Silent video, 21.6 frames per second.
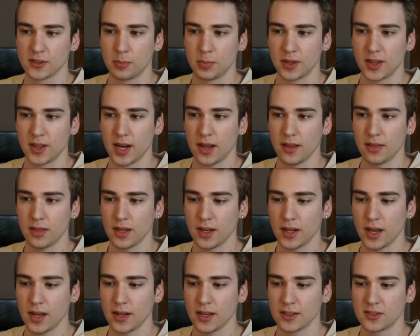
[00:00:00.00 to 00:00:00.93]
but then I think
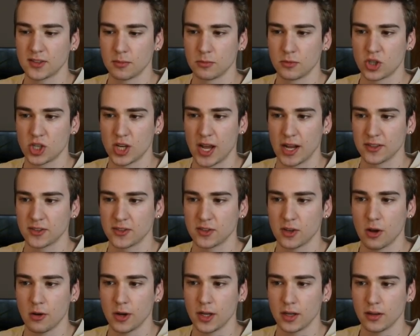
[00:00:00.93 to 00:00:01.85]
I get some checks
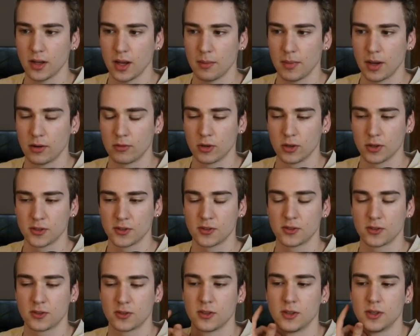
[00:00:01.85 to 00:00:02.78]
going and my
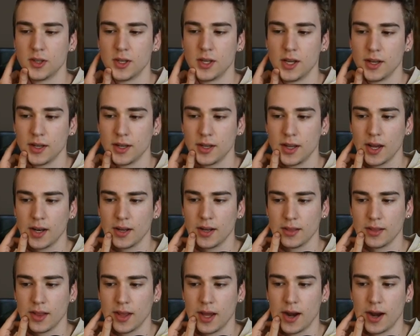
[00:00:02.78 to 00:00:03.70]
rooks get
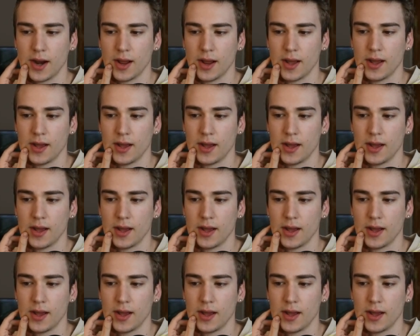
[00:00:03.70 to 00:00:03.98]
in there.